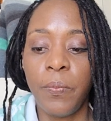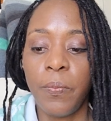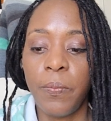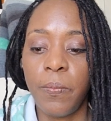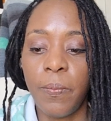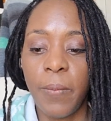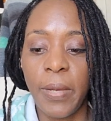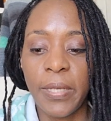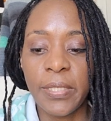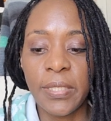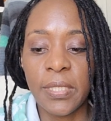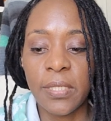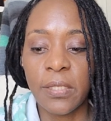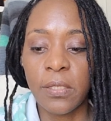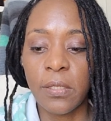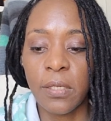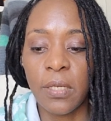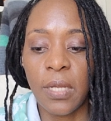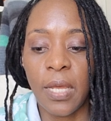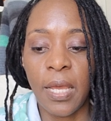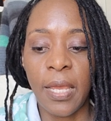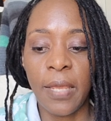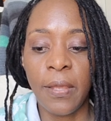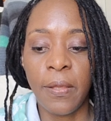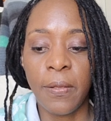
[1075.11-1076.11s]
my sister and
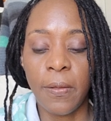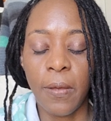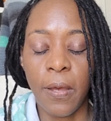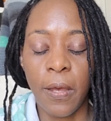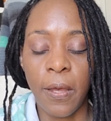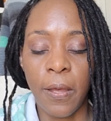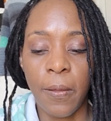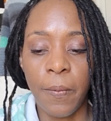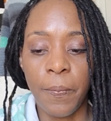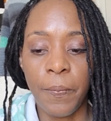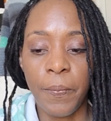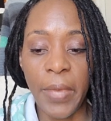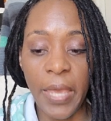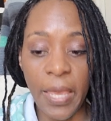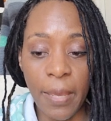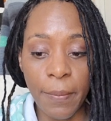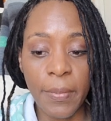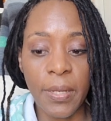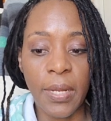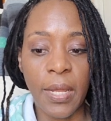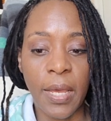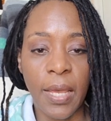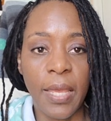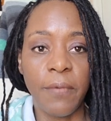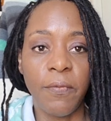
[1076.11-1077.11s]
I, Pam
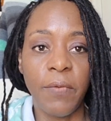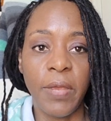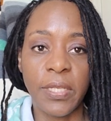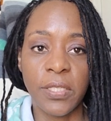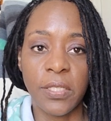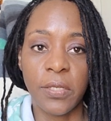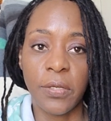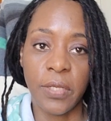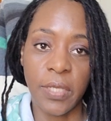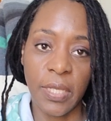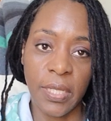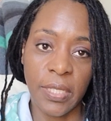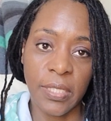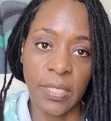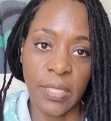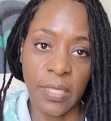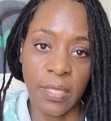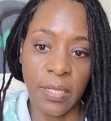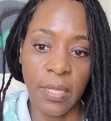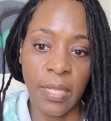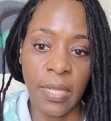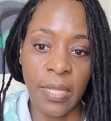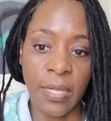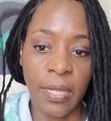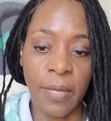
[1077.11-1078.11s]
and I, raised our kids
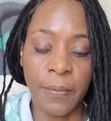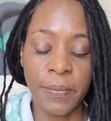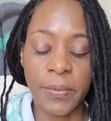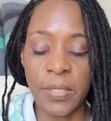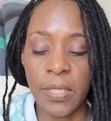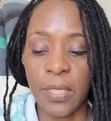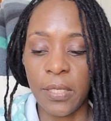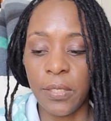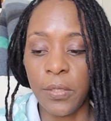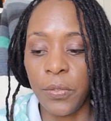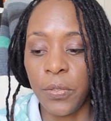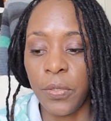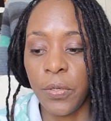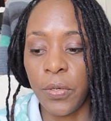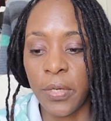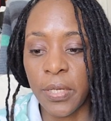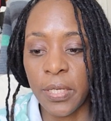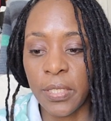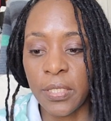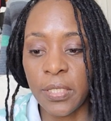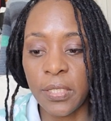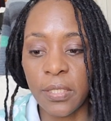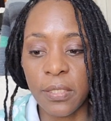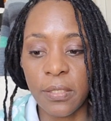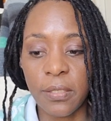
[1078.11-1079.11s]
in upstate New York.
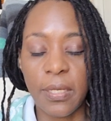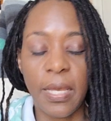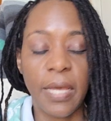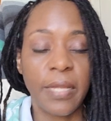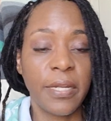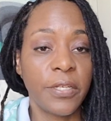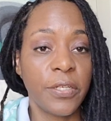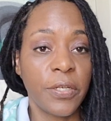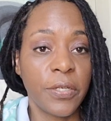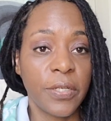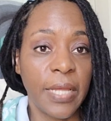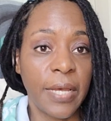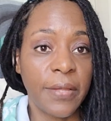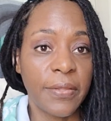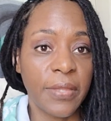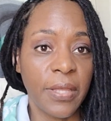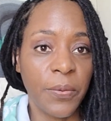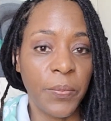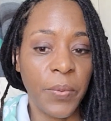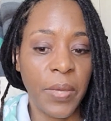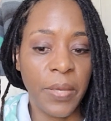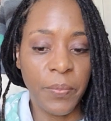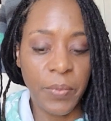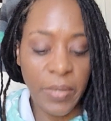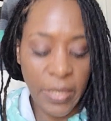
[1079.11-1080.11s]
It just kind of turned out that
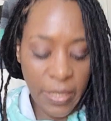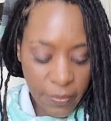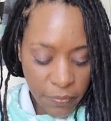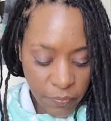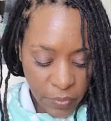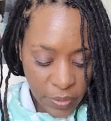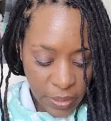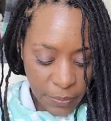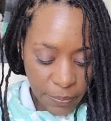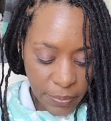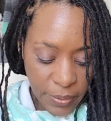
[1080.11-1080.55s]
way. We didn't really